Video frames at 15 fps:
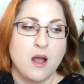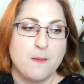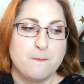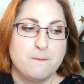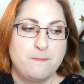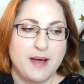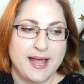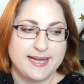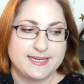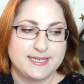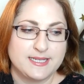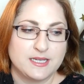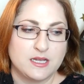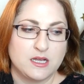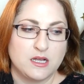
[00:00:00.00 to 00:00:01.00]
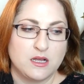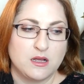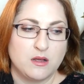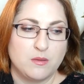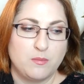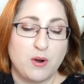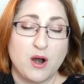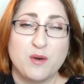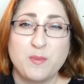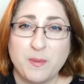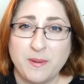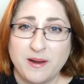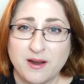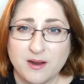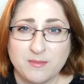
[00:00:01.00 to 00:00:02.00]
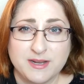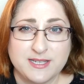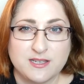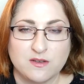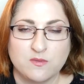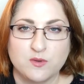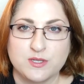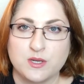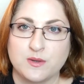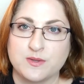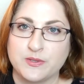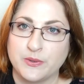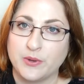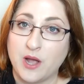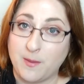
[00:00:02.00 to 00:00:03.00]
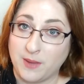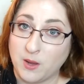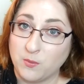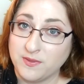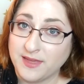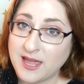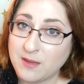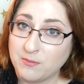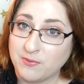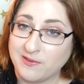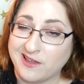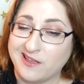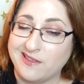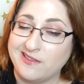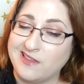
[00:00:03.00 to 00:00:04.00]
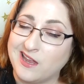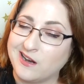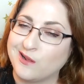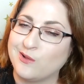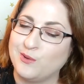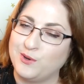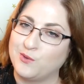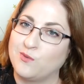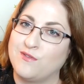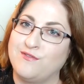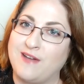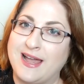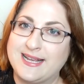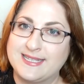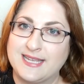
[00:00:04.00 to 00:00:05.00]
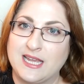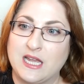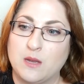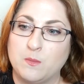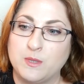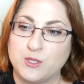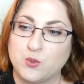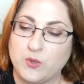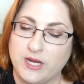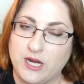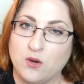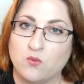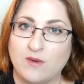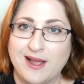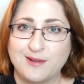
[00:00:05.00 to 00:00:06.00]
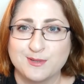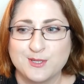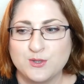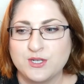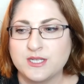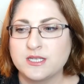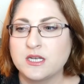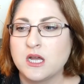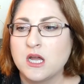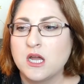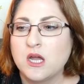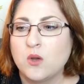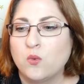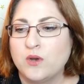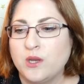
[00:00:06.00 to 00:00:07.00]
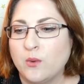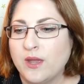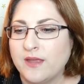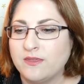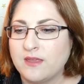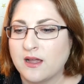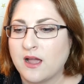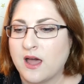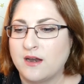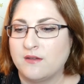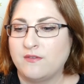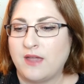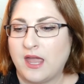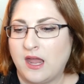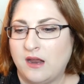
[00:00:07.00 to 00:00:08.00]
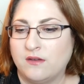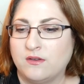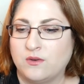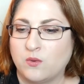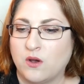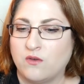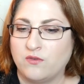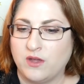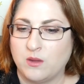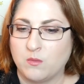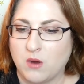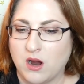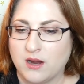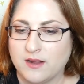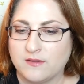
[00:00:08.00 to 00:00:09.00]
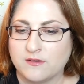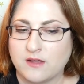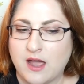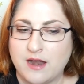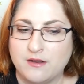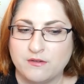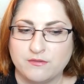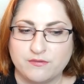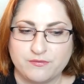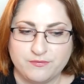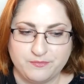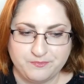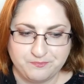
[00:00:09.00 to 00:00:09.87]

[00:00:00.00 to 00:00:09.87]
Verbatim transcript: But part of preparing myself was also coming up with a game plan, and that included revising between rounds. So just when you hit that kind of eight to twelve week mark, it's kind of